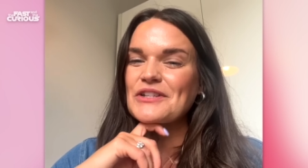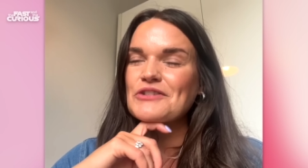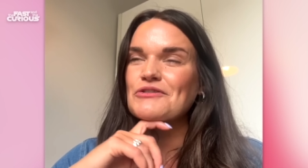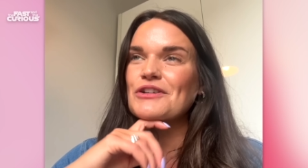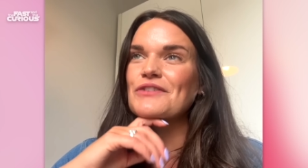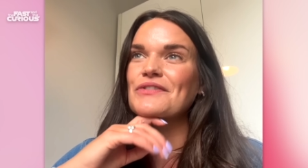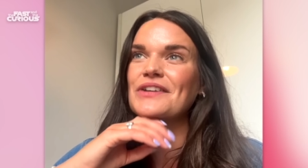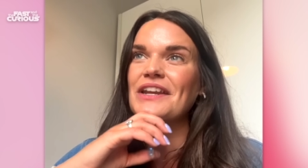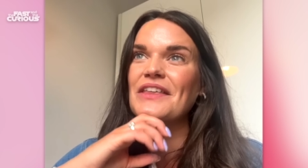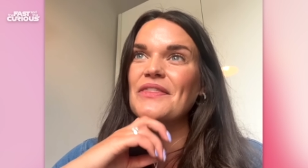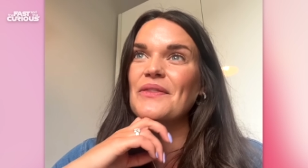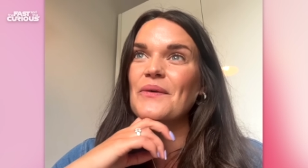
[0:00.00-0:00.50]
I've been
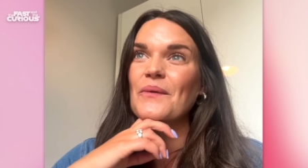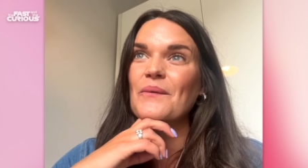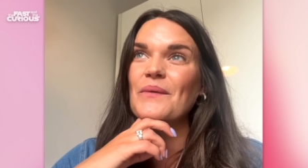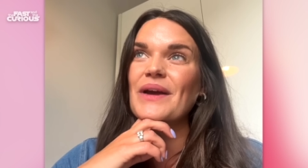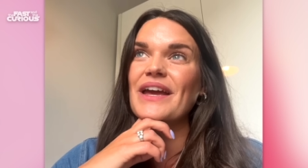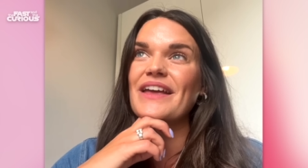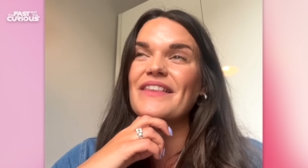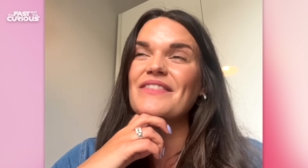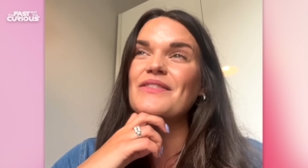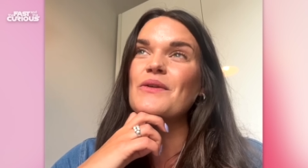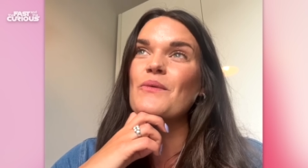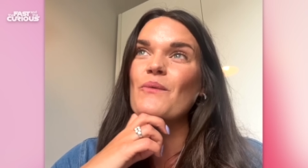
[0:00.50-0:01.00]
driven in
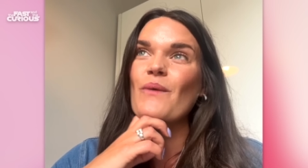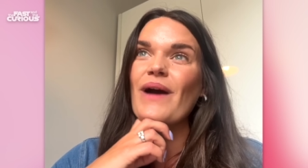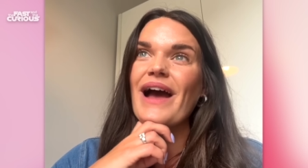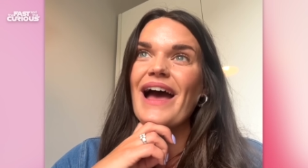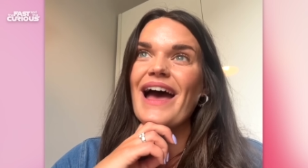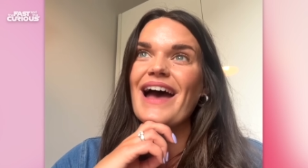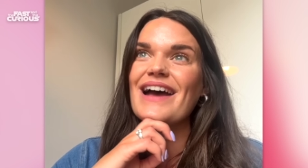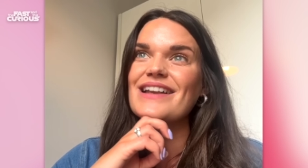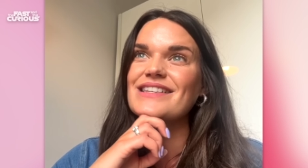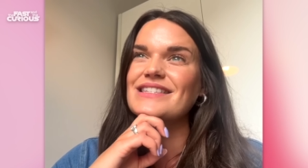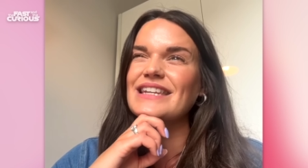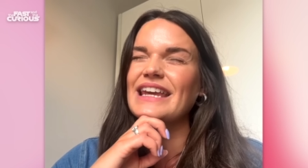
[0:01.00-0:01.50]
the in the
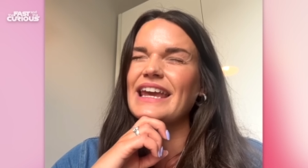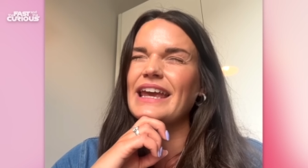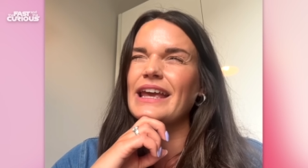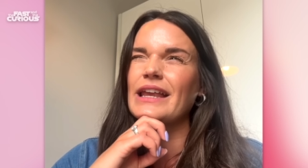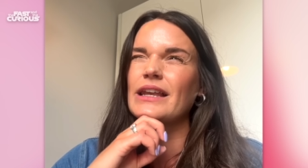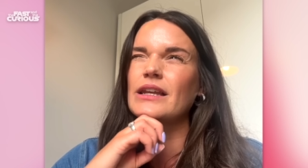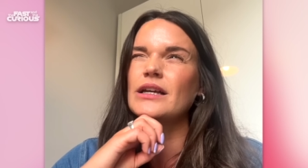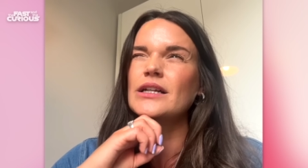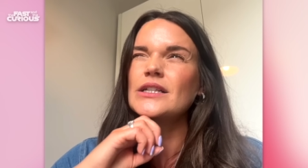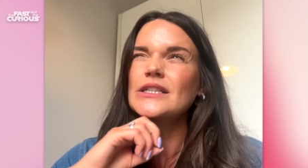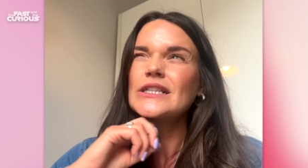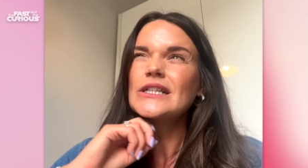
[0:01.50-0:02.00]
wet
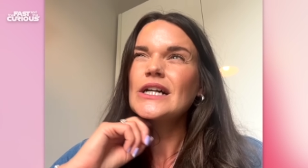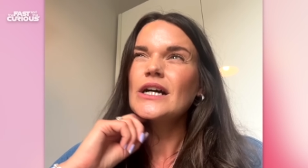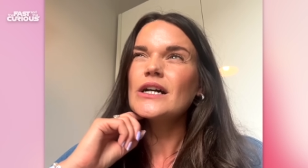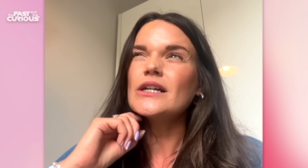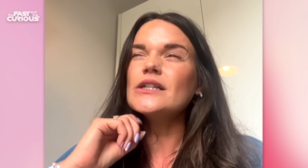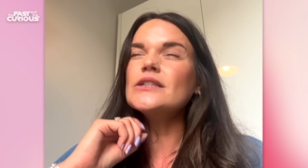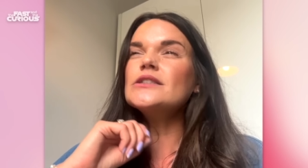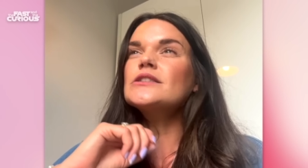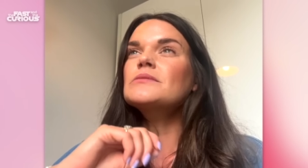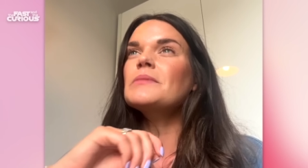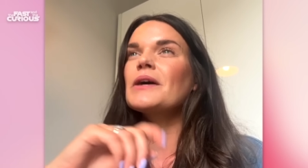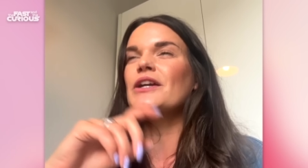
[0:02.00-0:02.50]
in.
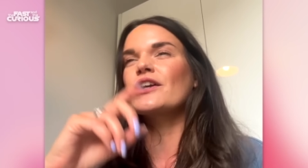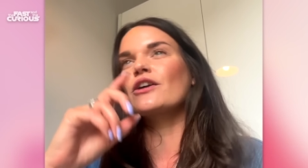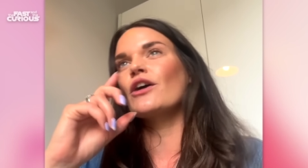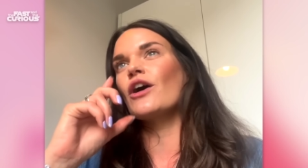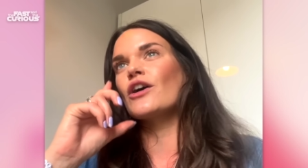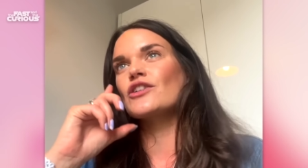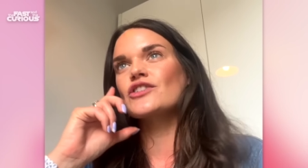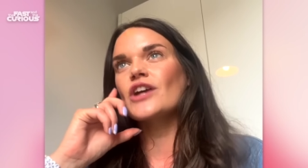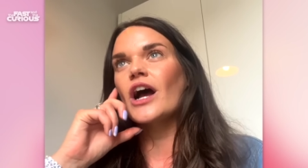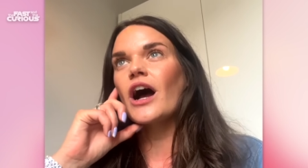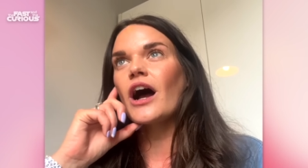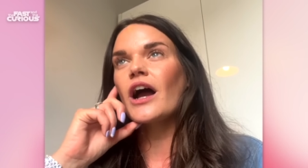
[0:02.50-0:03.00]
Oh my
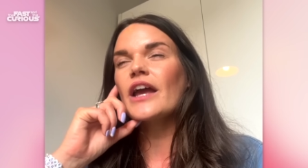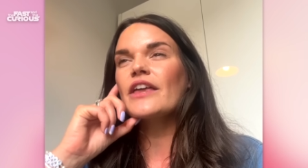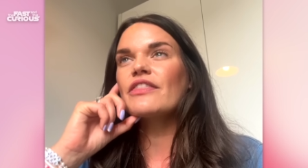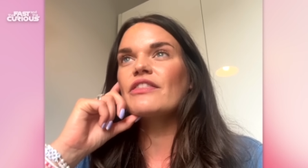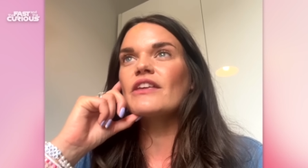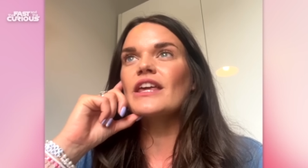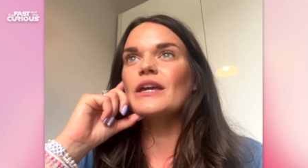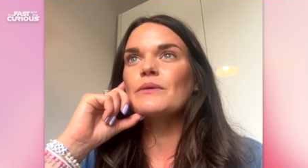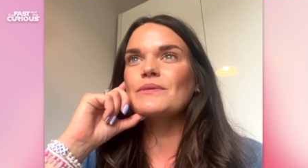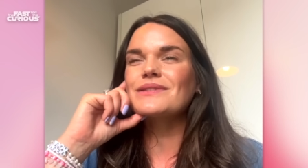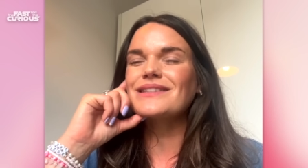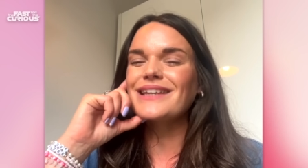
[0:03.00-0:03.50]
gosh, I
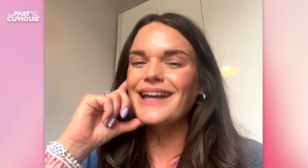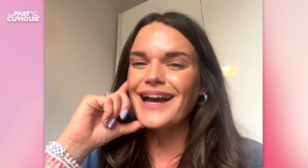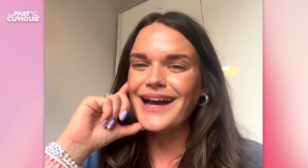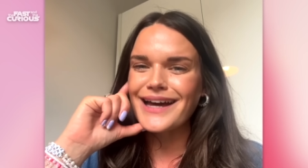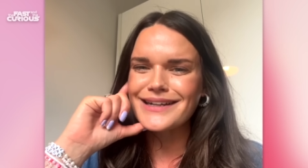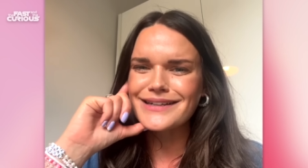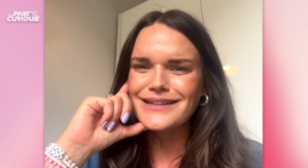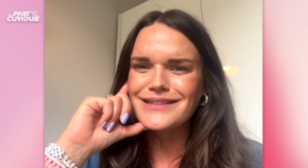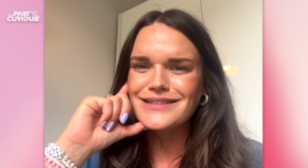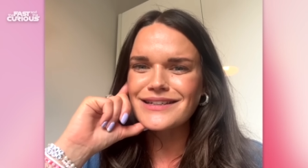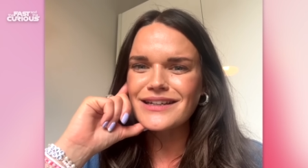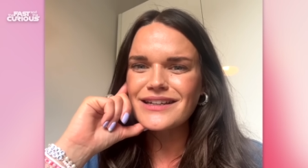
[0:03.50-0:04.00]
think it was
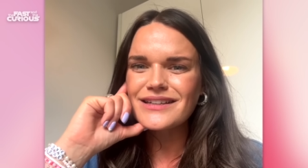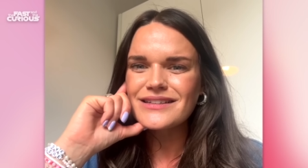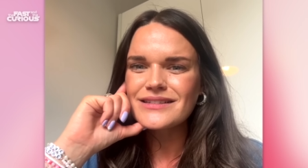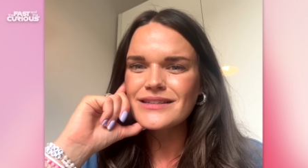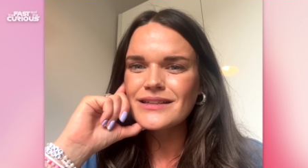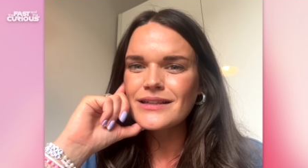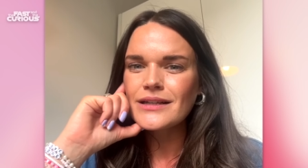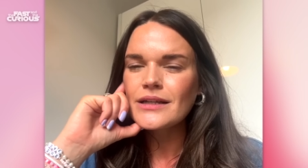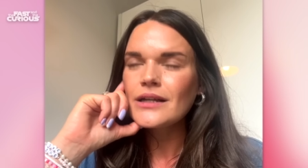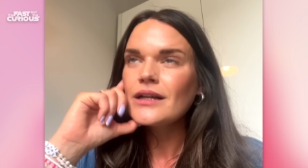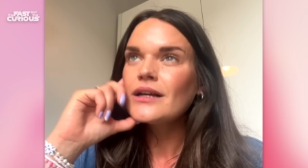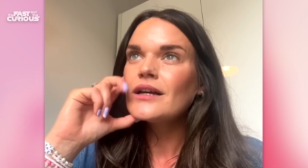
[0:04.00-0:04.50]
Canada.
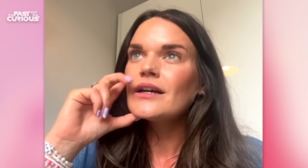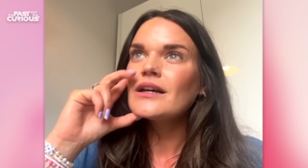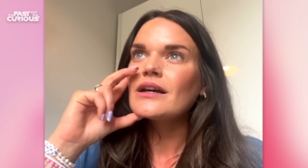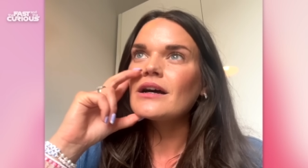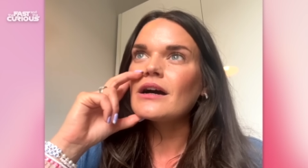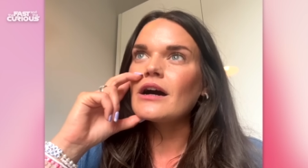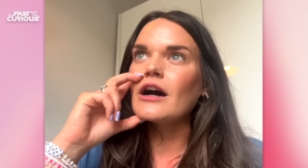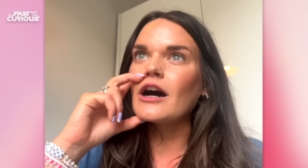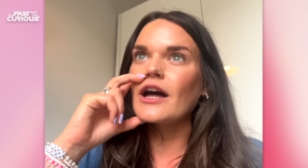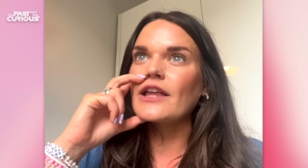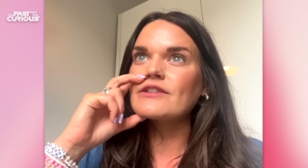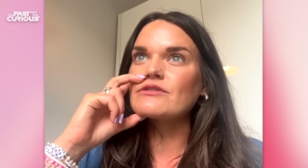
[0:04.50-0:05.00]

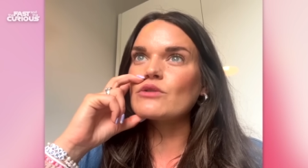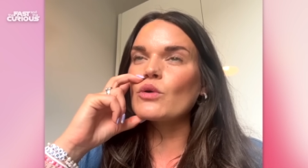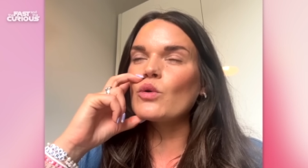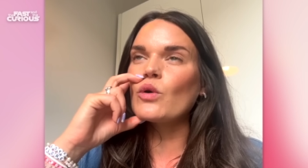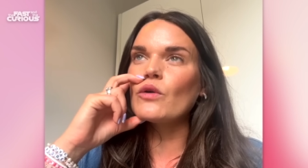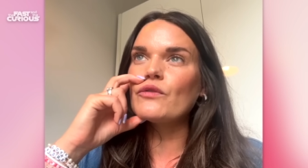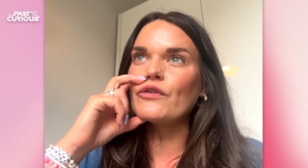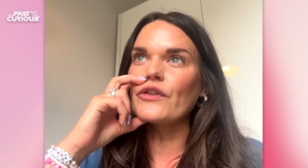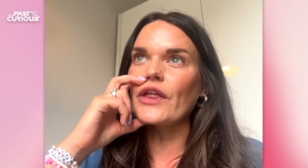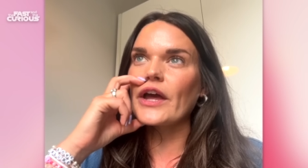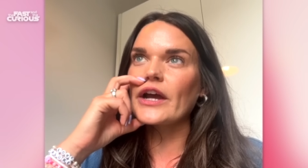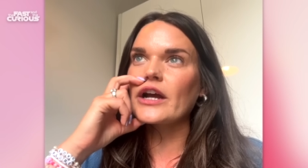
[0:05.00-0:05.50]
Oh, uh, that's
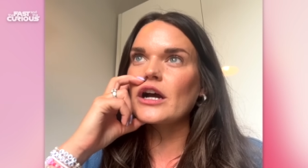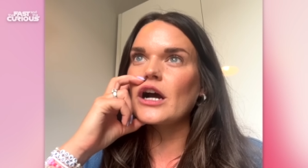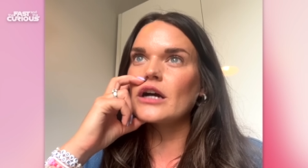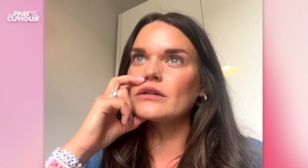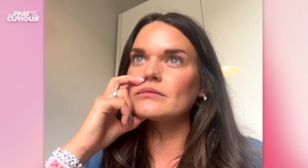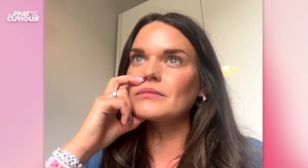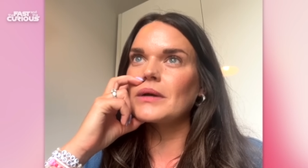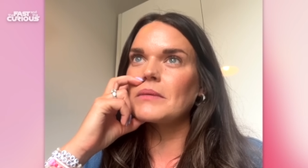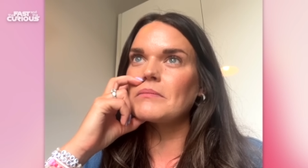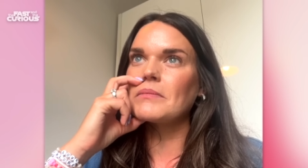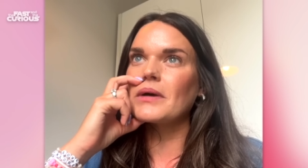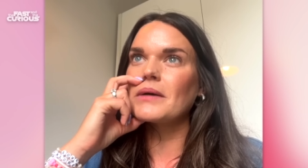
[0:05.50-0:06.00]
awful that I
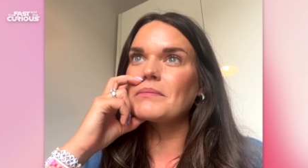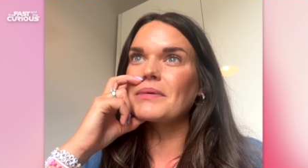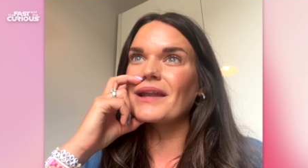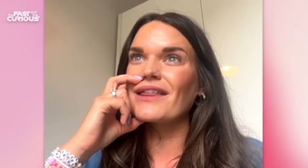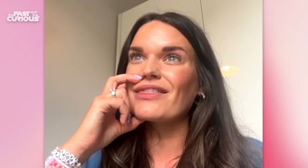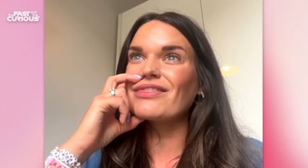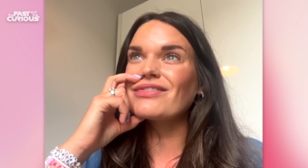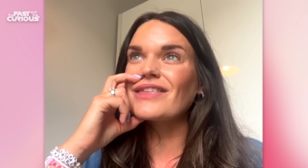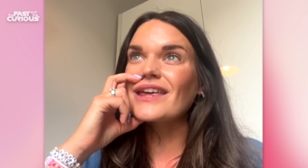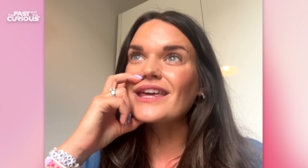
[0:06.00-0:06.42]
can't remember, but